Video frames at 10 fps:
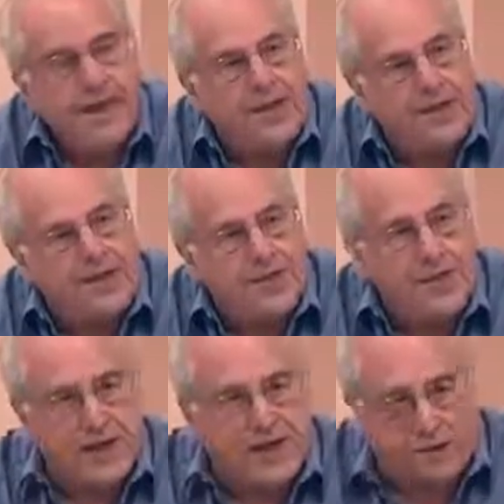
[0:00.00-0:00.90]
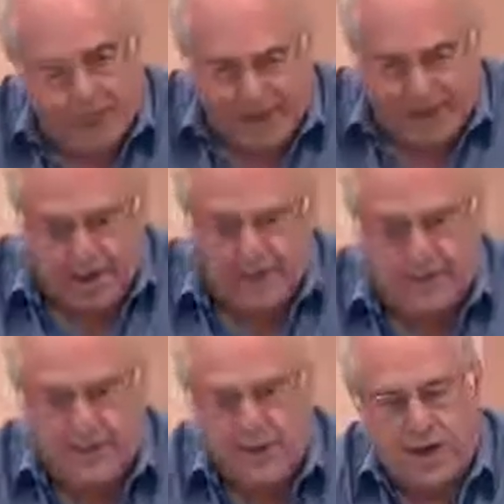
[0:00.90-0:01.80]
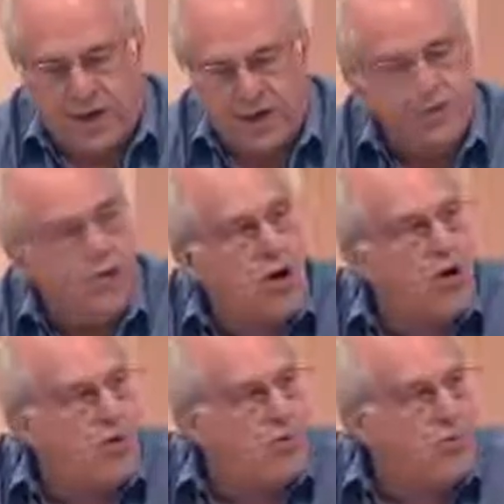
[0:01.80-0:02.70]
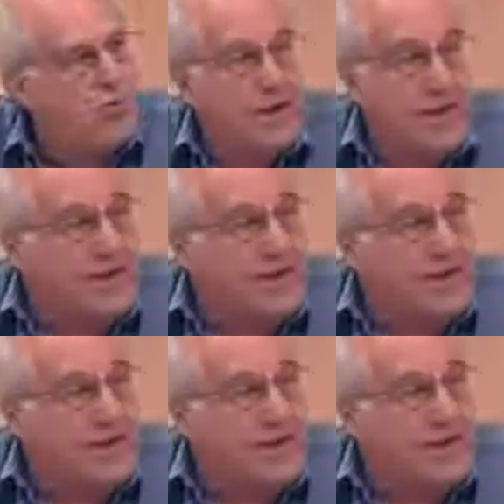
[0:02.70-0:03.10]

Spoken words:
and also the little bell that will let you know when